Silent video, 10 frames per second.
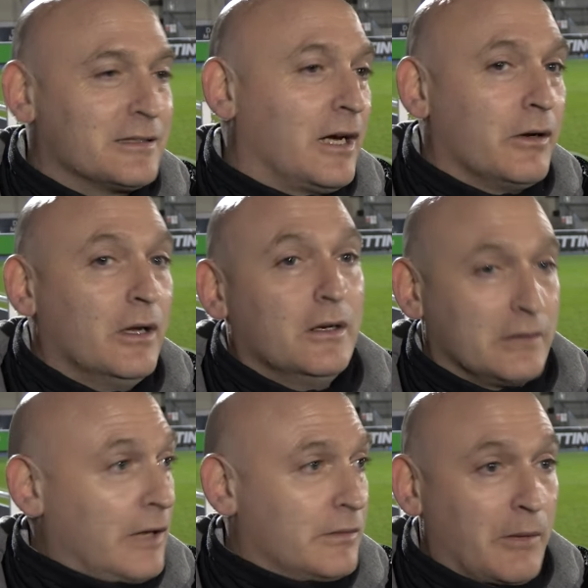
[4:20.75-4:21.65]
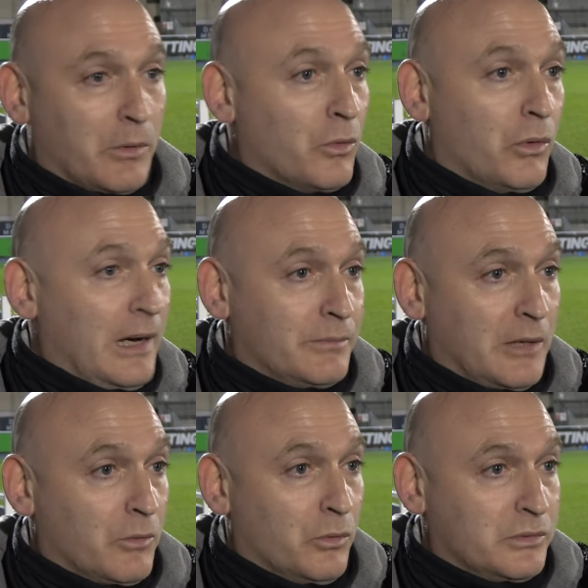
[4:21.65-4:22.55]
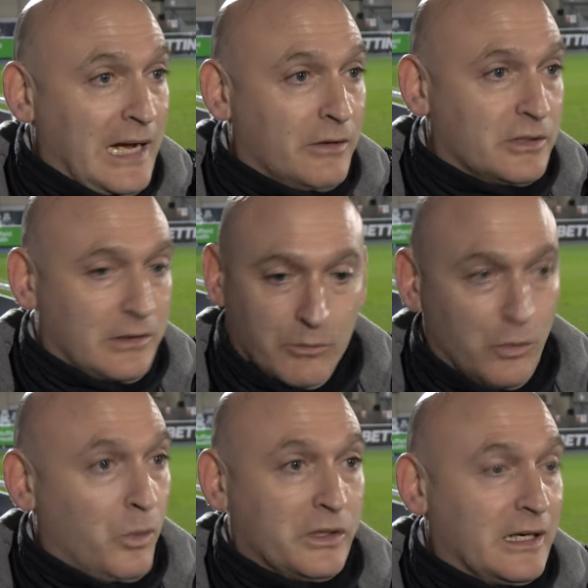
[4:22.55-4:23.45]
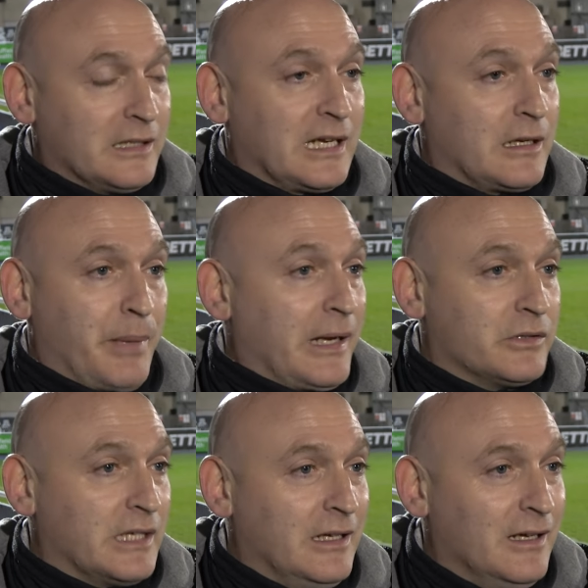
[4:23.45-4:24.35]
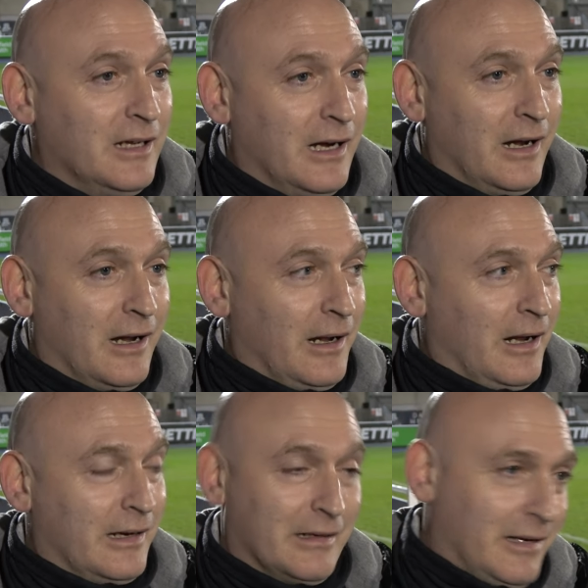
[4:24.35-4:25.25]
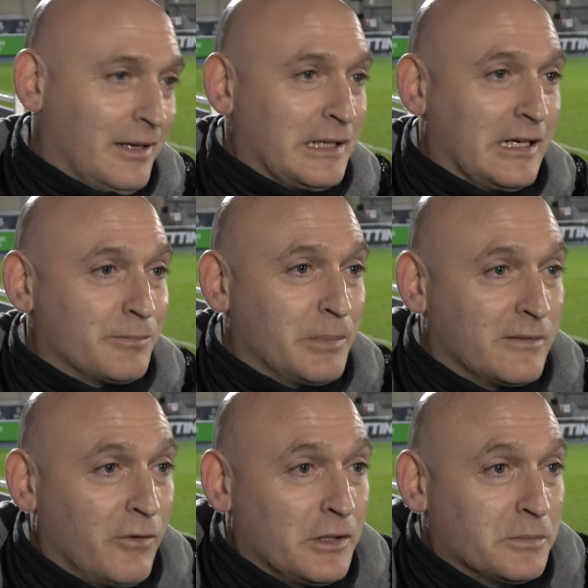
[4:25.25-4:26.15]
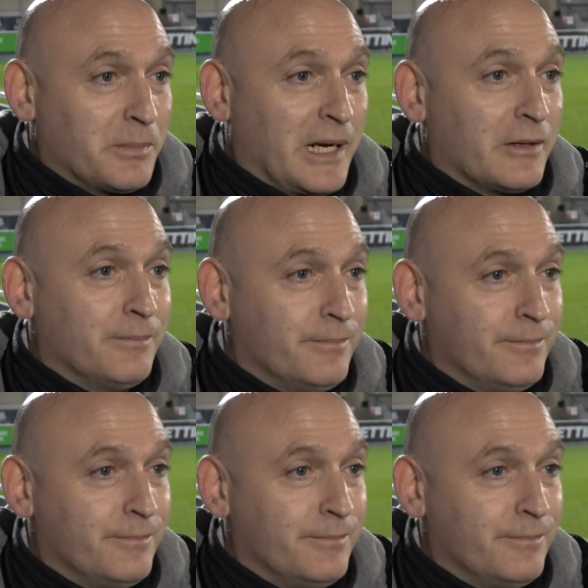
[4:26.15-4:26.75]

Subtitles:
So they were all wanted to take a penalty, and I think that speaks volumes about them.